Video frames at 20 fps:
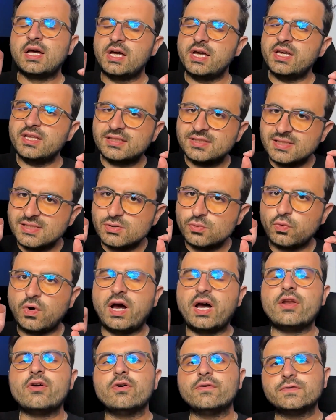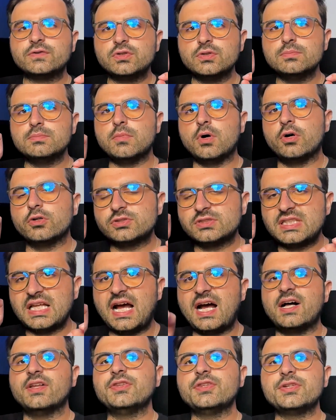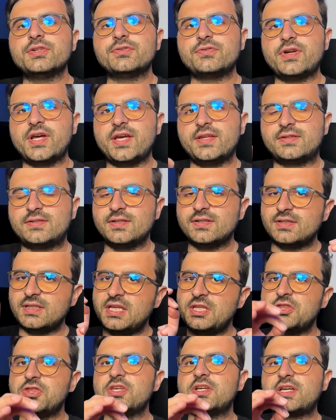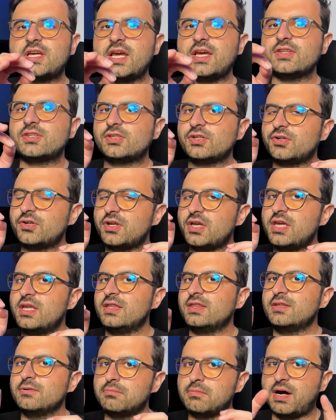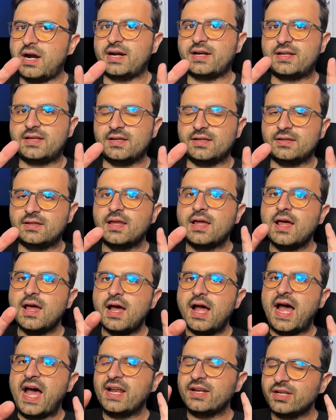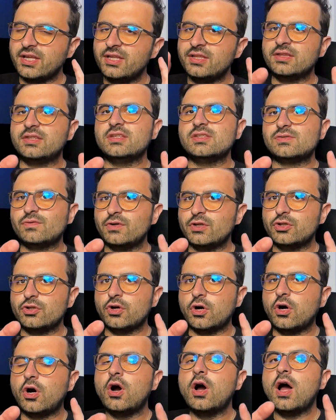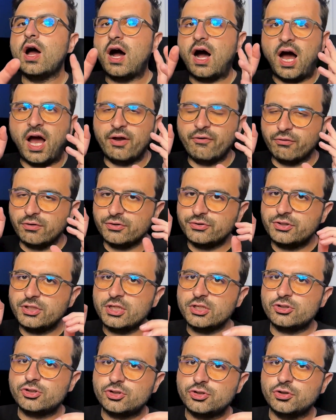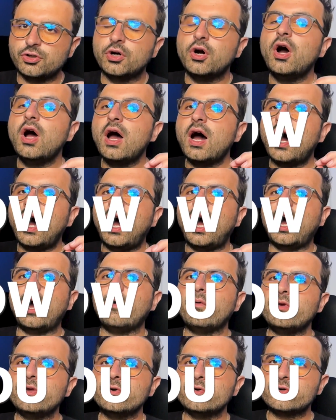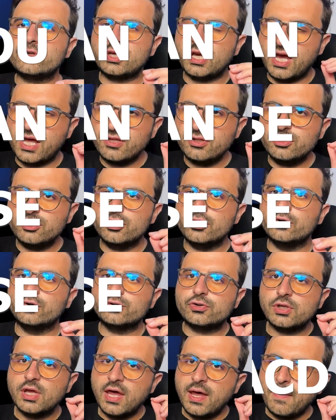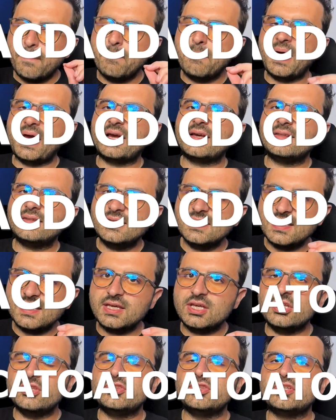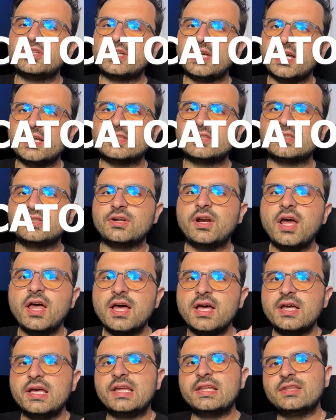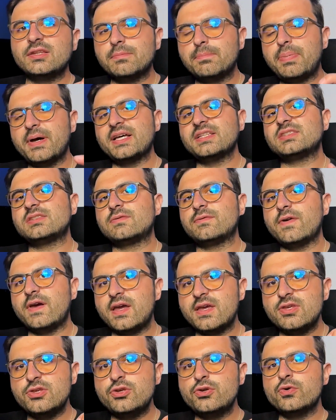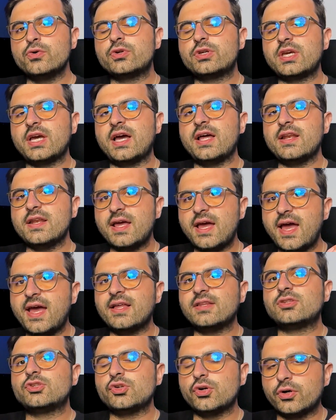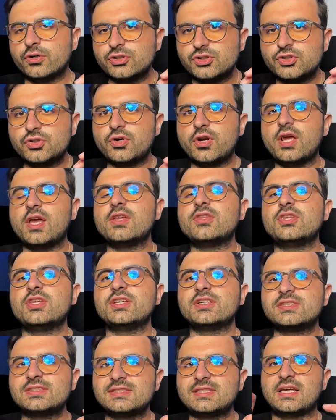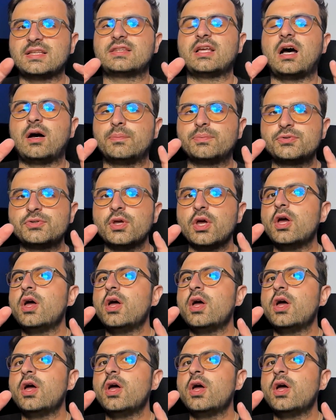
It is one of the most underrated indicator in the market. And in this video, I will teach you how you can use MACD indicator in the best way you can at your trading setups.